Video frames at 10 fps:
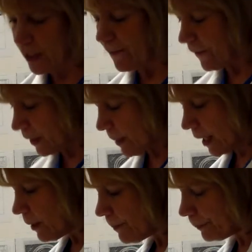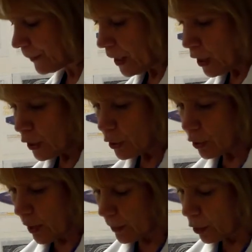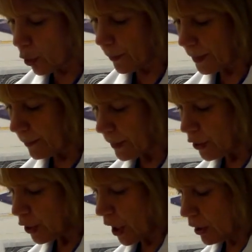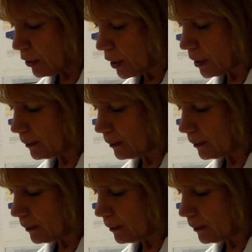is a female. So I'm going to open up the chart.